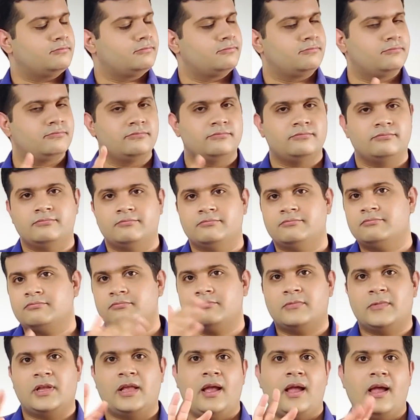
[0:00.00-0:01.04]
It has now
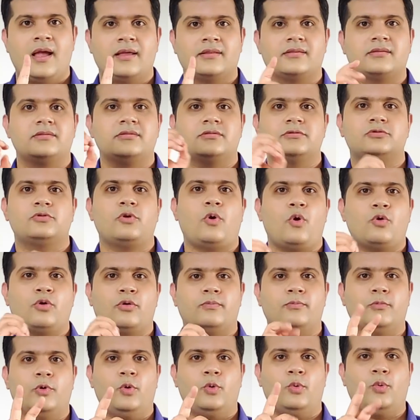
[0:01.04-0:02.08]
been extended to
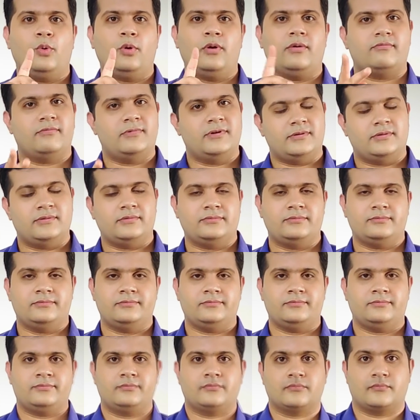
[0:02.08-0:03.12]
31st October
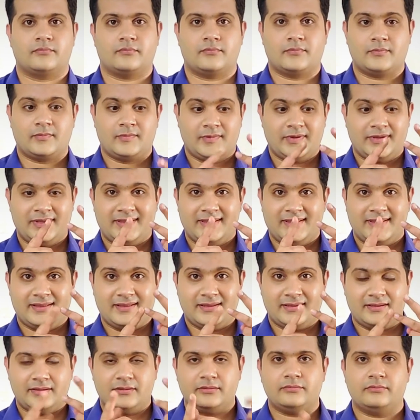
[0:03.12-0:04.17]
2021.
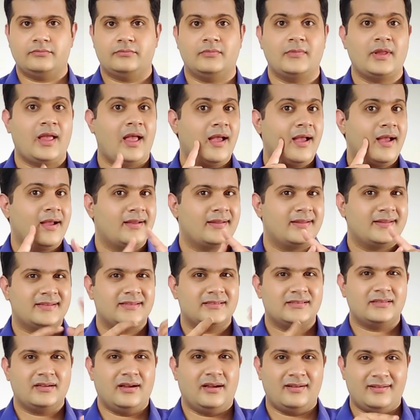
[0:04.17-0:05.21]
Due date of
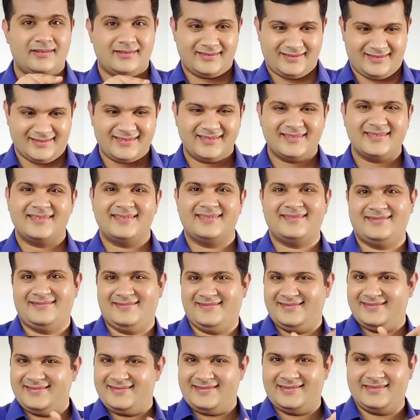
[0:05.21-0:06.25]
filing revised
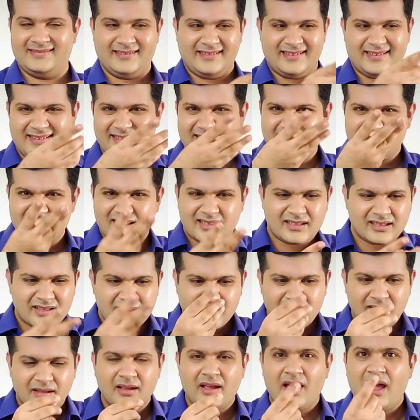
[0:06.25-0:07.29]
return of income
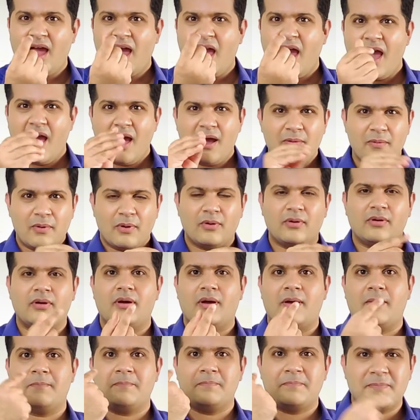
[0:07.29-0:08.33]
on account of
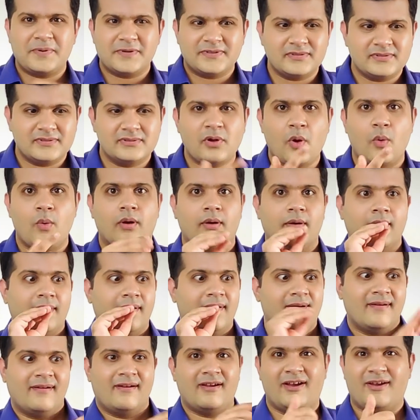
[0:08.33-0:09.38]
mistakes or omission
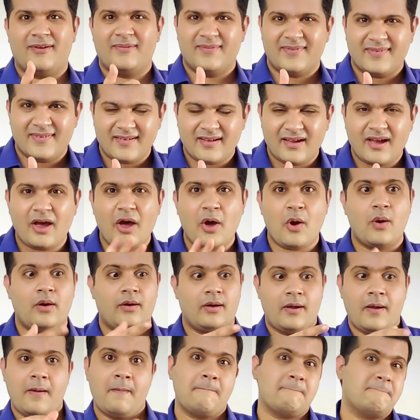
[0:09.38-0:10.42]
in the previous
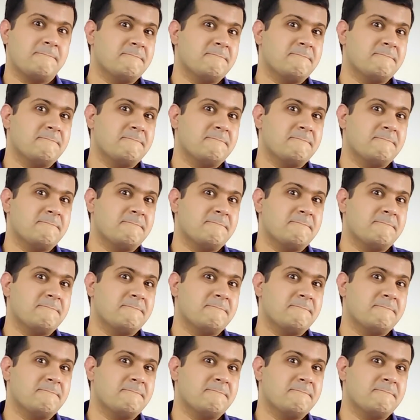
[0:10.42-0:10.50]
return